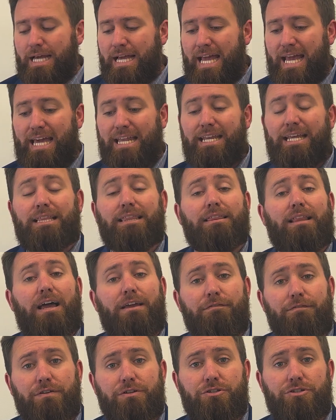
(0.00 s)
and a
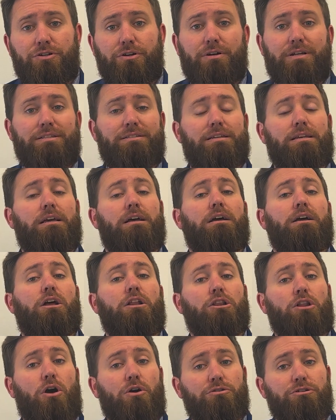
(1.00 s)
life insurance
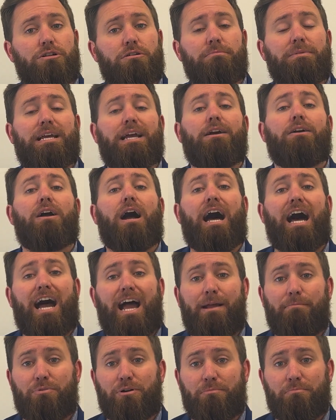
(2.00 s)
long-term care
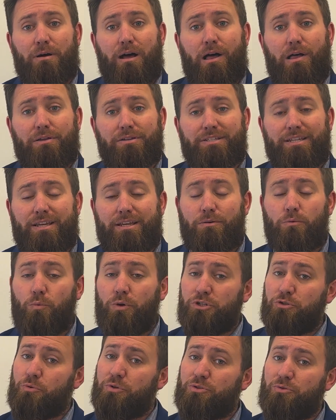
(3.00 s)
hybrid policy.
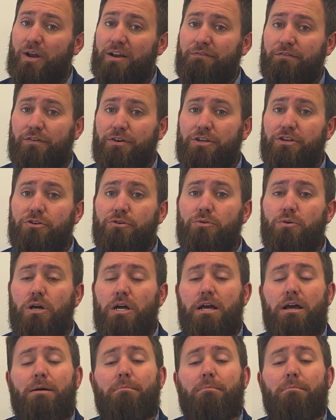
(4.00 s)
Which one's right for you?